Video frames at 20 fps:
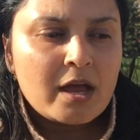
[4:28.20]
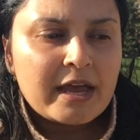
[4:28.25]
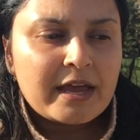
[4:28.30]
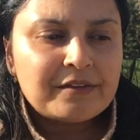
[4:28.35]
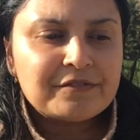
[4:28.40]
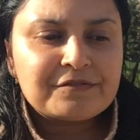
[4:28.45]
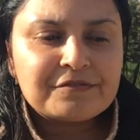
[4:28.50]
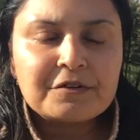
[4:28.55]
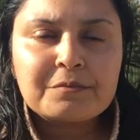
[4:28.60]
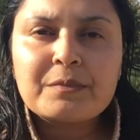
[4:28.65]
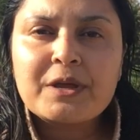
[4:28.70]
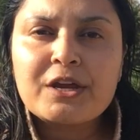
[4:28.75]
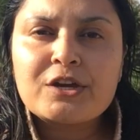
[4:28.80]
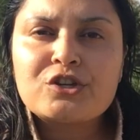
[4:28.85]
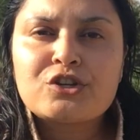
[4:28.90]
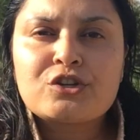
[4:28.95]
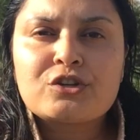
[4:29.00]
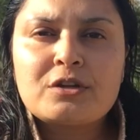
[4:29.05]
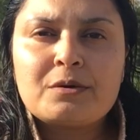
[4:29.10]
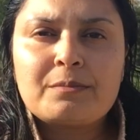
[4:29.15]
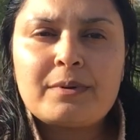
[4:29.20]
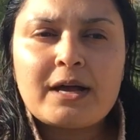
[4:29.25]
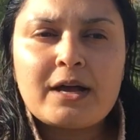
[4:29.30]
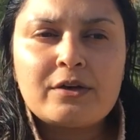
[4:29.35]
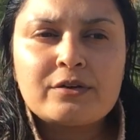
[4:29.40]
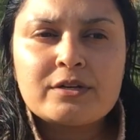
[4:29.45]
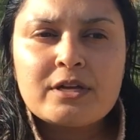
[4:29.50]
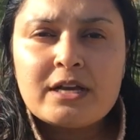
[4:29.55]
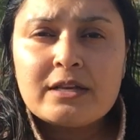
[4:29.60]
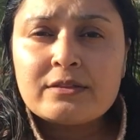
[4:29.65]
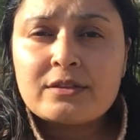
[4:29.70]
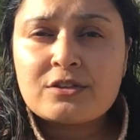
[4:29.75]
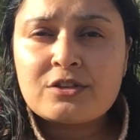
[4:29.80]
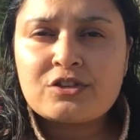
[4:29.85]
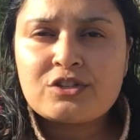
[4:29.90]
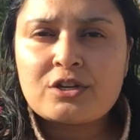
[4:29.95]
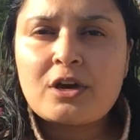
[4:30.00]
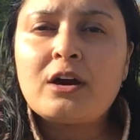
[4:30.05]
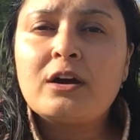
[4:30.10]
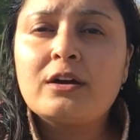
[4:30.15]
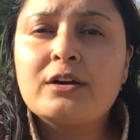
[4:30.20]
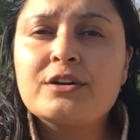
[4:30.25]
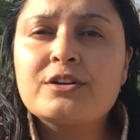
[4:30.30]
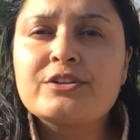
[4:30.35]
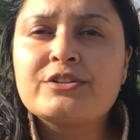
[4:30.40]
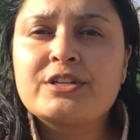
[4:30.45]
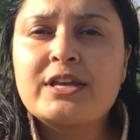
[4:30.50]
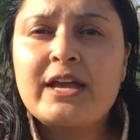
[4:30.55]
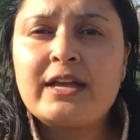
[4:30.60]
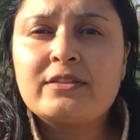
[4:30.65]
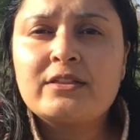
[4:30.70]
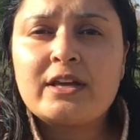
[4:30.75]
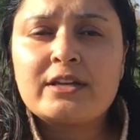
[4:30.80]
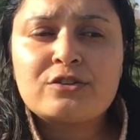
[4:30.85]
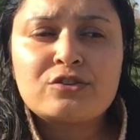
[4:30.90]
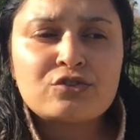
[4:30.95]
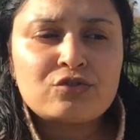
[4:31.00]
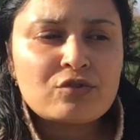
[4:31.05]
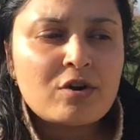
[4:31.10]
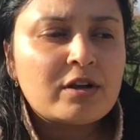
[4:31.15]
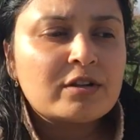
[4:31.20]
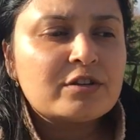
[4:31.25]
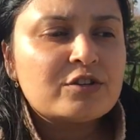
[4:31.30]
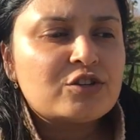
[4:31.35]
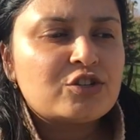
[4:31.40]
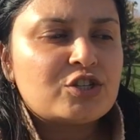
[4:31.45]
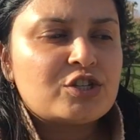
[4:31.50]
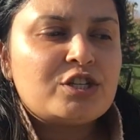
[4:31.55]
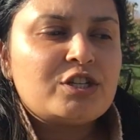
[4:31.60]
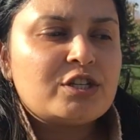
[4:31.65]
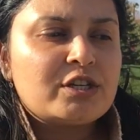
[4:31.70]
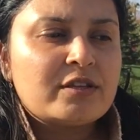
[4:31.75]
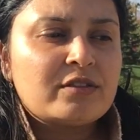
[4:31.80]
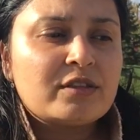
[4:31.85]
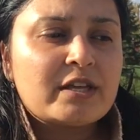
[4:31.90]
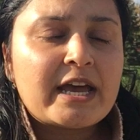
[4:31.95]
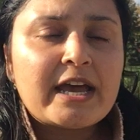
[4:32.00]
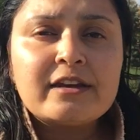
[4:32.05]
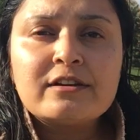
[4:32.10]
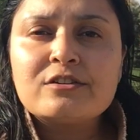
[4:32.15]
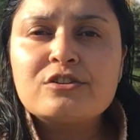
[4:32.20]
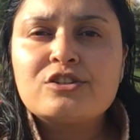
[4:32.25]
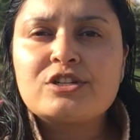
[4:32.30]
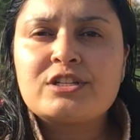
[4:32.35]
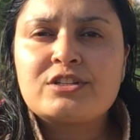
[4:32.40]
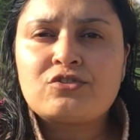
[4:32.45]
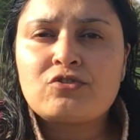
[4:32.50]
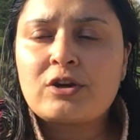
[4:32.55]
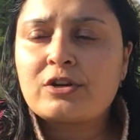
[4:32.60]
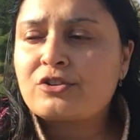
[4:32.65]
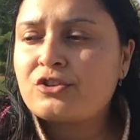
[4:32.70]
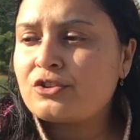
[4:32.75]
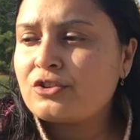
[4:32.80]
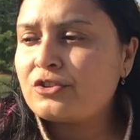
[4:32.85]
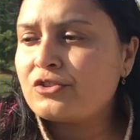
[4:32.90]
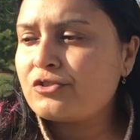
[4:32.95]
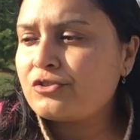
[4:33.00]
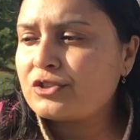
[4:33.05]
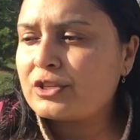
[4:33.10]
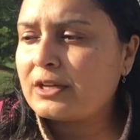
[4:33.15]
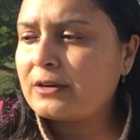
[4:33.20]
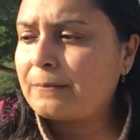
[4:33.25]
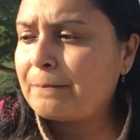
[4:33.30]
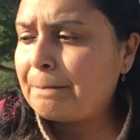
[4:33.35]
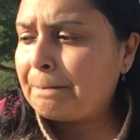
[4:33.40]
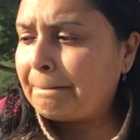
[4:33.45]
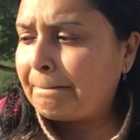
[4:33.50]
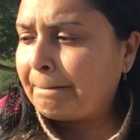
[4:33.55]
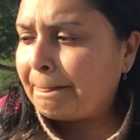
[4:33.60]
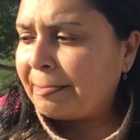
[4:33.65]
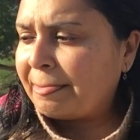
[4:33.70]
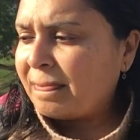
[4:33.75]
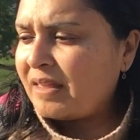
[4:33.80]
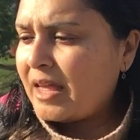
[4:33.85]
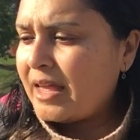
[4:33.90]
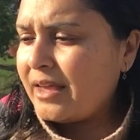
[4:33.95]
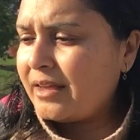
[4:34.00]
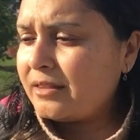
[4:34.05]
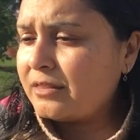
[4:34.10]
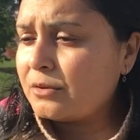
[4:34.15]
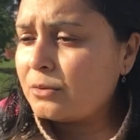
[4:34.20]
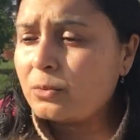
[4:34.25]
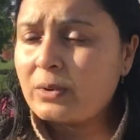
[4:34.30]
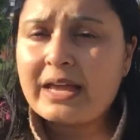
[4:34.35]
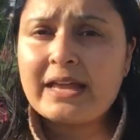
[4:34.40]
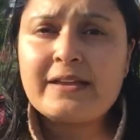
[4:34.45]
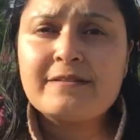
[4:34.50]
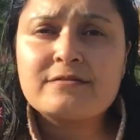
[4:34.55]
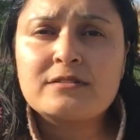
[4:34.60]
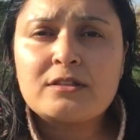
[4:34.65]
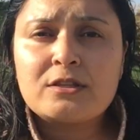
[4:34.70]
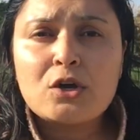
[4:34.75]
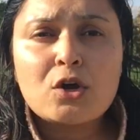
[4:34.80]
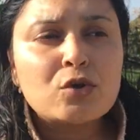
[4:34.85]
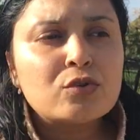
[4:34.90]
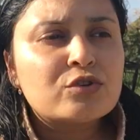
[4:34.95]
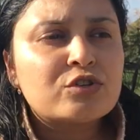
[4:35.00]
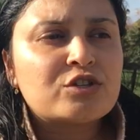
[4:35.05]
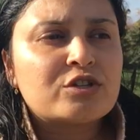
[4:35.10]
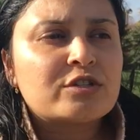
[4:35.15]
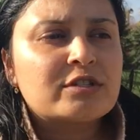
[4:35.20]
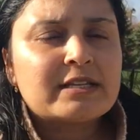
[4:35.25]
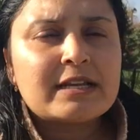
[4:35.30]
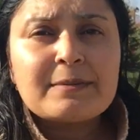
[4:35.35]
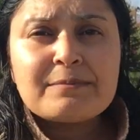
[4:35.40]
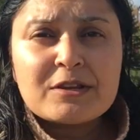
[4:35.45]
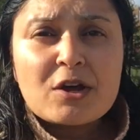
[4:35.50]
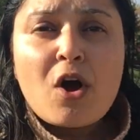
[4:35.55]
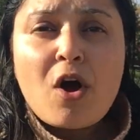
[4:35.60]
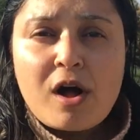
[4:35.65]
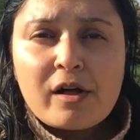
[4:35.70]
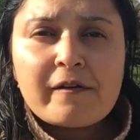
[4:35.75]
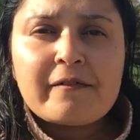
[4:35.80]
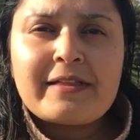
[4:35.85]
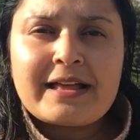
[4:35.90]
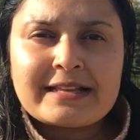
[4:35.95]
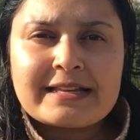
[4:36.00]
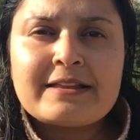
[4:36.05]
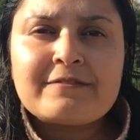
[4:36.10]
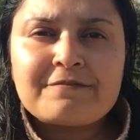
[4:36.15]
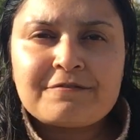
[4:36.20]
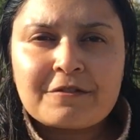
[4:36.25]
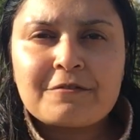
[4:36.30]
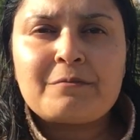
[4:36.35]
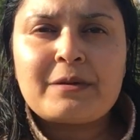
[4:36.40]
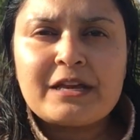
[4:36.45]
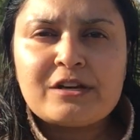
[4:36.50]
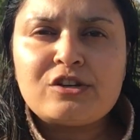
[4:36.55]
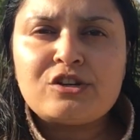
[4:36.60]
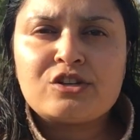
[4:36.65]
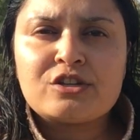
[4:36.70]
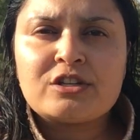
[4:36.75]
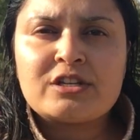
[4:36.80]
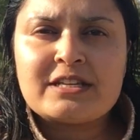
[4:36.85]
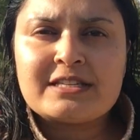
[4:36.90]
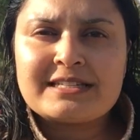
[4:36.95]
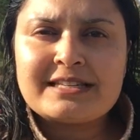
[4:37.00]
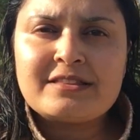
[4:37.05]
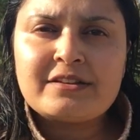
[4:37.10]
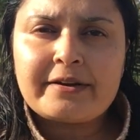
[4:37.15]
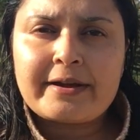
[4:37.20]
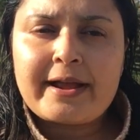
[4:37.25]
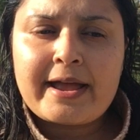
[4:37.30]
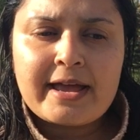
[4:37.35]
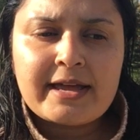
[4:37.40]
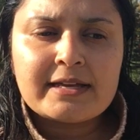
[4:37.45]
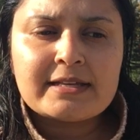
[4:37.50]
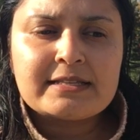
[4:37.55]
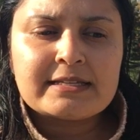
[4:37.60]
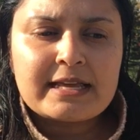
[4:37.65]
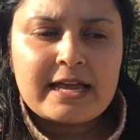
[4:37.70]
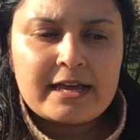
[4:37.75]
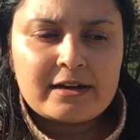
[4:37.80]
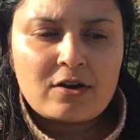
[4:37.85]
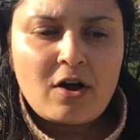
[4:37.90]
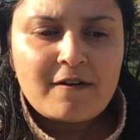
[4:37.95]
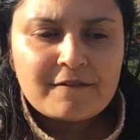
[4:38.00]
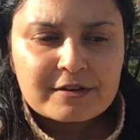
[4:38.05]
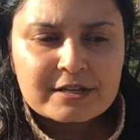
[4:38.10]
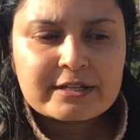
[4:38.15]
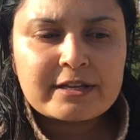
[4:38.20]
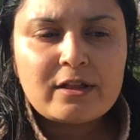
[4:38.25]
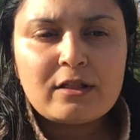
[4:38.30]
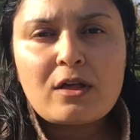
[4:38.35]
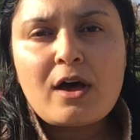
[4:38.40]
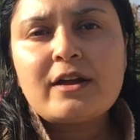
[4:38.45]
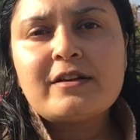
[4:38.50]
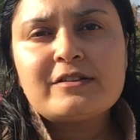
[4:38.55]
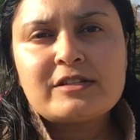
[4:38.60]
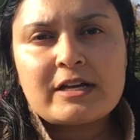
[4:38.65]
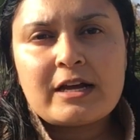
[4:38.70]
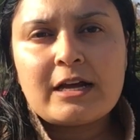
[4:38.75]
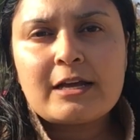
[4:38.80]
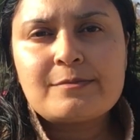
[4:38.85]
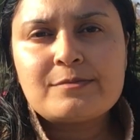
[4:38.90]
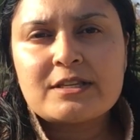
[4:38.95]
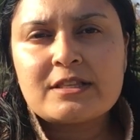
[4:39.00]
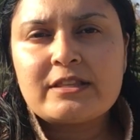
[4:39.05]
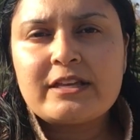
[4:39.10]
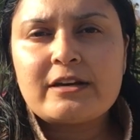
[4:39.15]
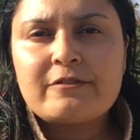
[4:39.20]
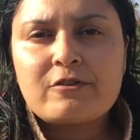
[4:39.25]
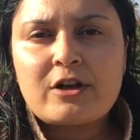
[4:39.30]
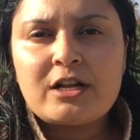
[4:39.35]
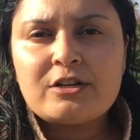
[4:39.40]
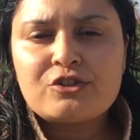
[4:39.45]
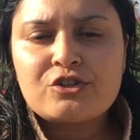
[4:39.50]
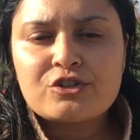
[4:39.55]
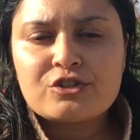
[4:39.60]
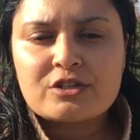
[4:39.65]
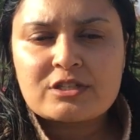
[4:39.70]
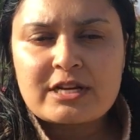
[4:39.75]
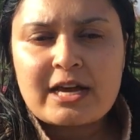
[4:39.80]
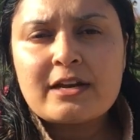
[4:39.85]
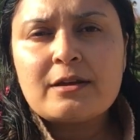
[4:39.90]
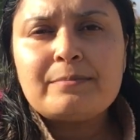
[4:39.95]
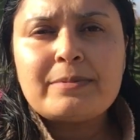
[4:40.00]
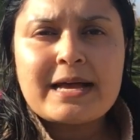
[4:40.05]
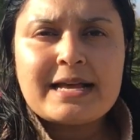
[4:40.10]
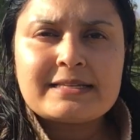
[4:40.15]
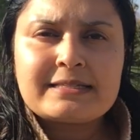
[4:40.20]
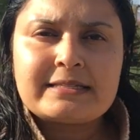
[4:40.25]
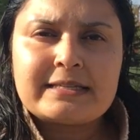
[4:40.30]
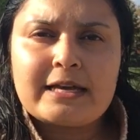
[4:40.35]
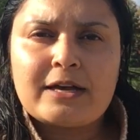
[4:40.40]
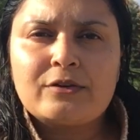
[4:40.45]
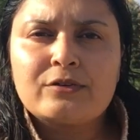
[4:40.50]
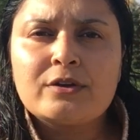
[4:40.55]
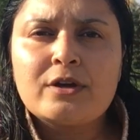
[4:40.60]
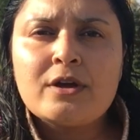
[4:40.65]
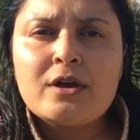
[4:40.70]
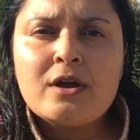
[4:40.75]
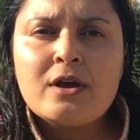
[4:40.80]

information about the stars and the astrology and the energy structures and the waves and the oceans. And I mean, all of that information is in their heads. And obviously, a lot of times in native cultures, it's kind of passed down